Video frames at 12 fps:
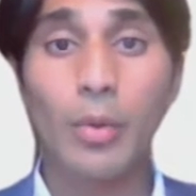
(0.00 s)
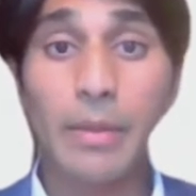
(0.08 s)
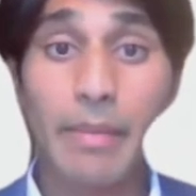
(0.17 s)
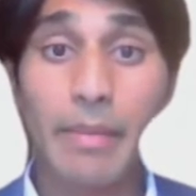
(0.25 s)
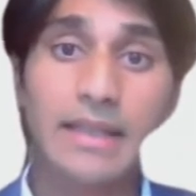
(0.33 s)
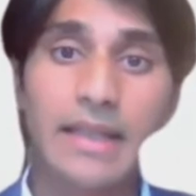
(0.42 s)
we
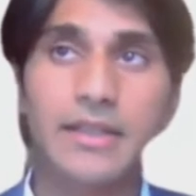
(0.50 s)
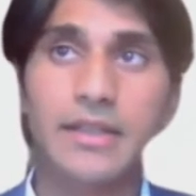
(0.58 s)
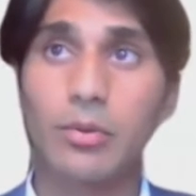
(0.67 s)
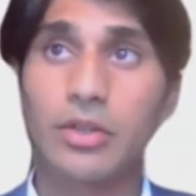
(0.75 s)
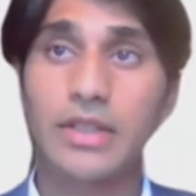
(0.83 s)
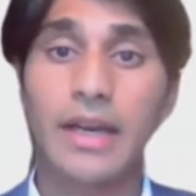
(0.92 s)
beta
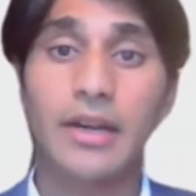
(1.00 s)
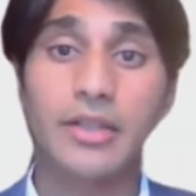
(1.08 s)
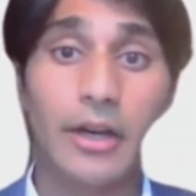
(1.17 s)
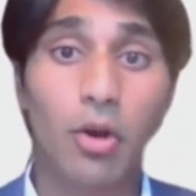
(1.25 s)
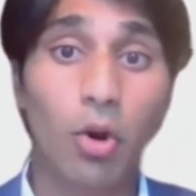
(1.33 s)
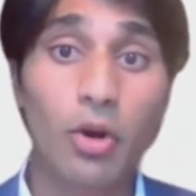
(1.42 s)
tested with
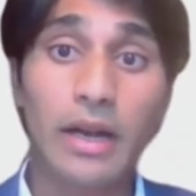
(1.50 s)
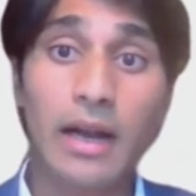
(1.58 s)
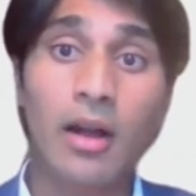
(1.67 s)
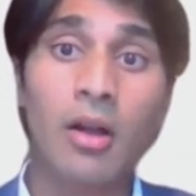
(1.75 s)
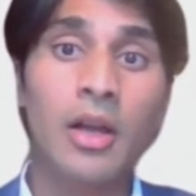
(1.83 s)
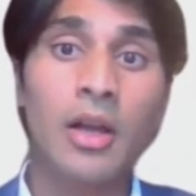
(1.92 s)
centers at
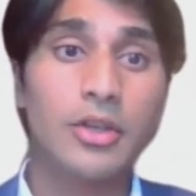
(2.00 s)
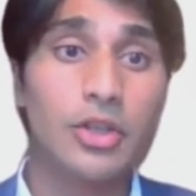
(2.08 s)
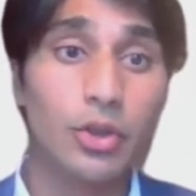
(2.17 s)
Cornell,